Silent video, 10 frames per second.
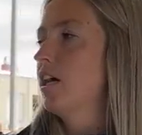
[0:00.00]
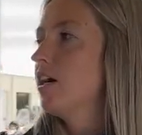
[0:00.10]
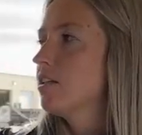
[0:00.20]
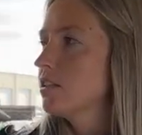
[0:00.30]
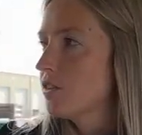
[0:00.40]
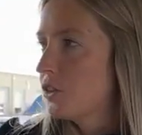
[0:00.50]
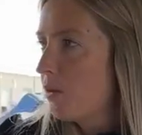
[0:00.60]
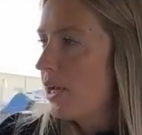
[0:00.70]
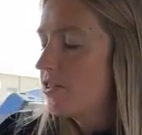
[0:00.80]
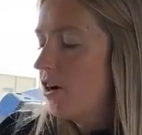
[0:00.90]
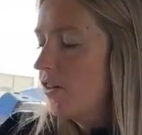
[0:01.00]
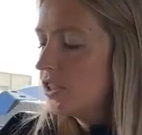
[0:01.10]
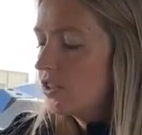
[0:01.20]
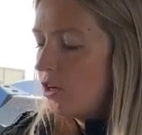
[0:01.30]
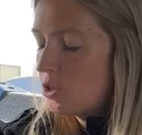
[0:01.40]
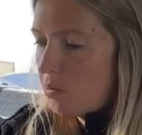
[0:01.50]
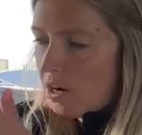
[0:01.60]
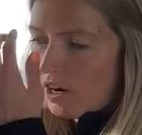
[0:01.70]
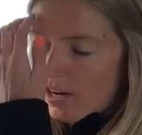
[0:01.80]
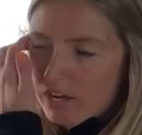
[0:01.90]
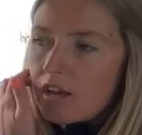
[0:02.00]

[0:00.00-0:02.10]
Tons of space on this clothes bar.